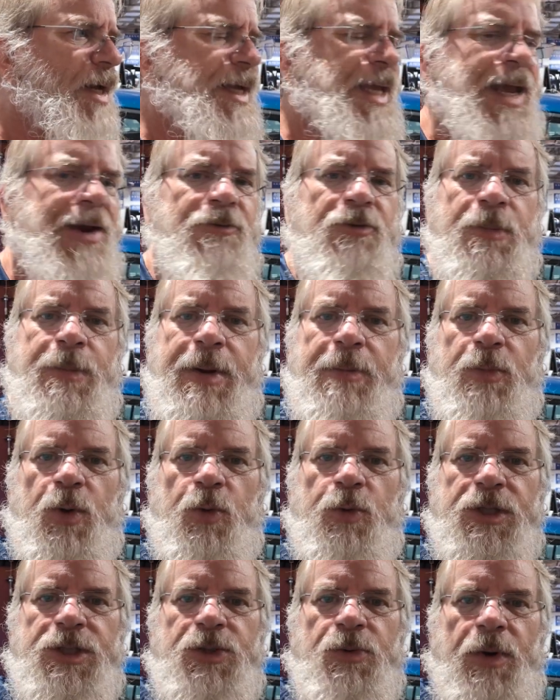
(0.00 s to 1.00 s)
can't
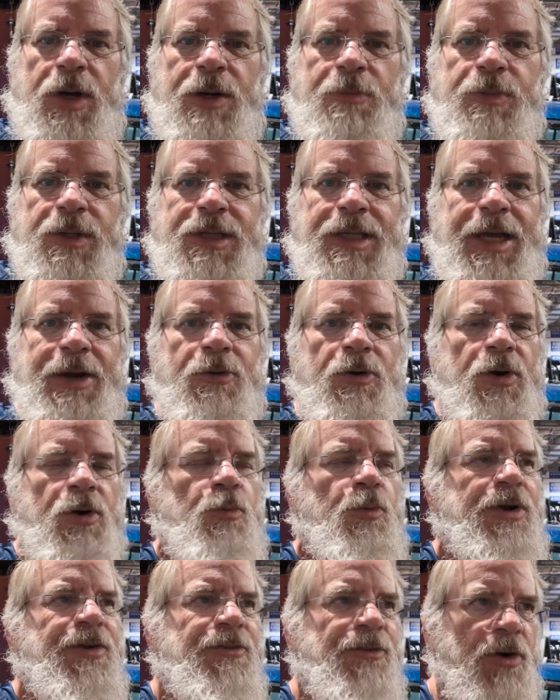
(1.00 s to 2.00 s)
remember which one, but they
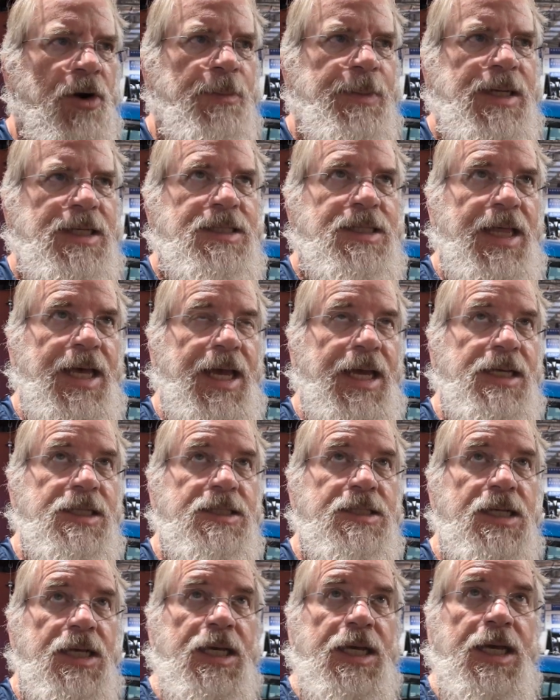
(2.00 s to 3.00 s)
were refurbing
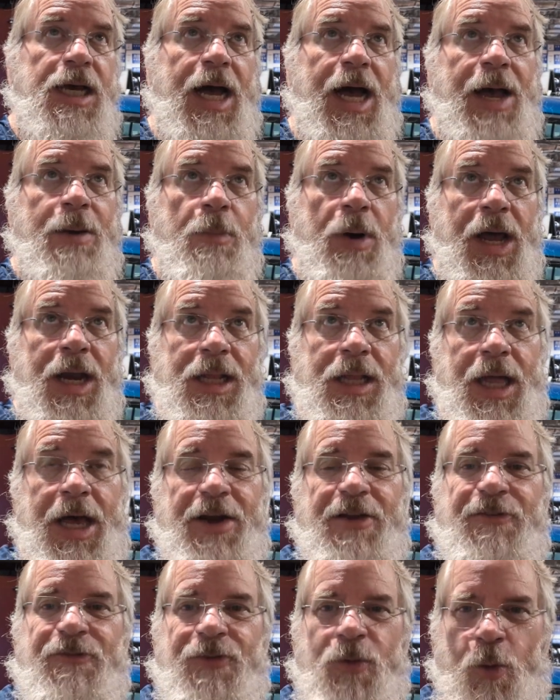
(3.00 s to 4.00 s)
things. I bought a
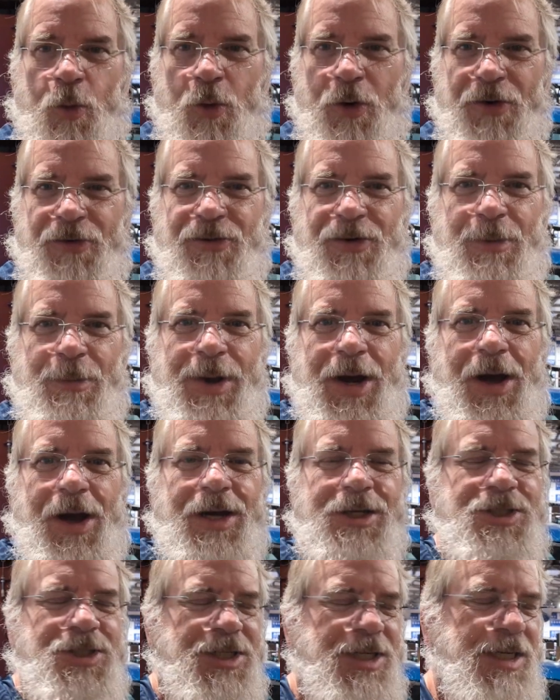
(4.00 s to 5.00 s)
lot of 4 from an
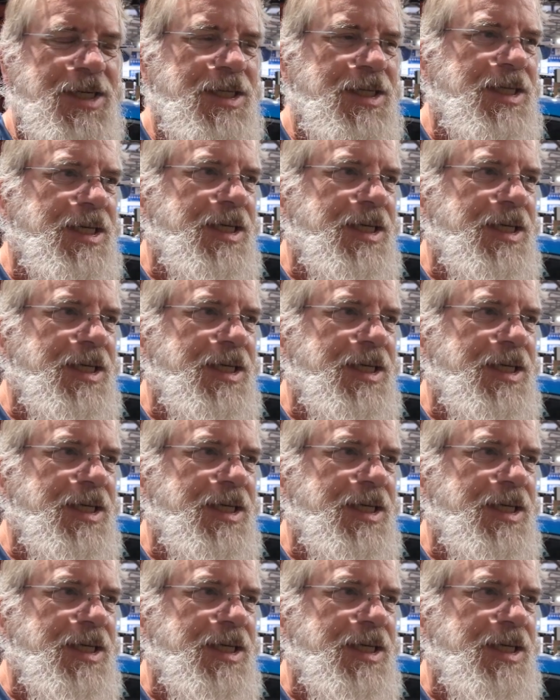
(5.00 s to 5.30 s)
auction,